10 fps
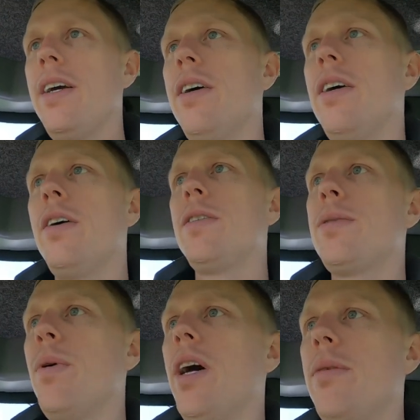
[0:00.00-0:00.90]
of
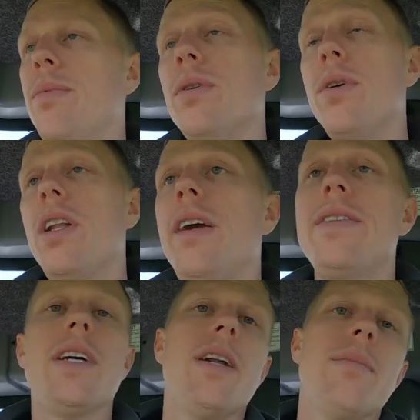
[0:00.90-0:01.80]
spraying
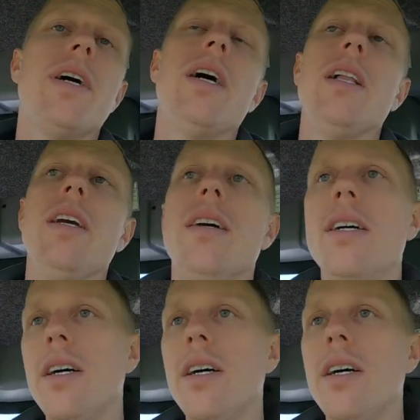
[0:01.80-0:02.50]
broadleafs out of barley.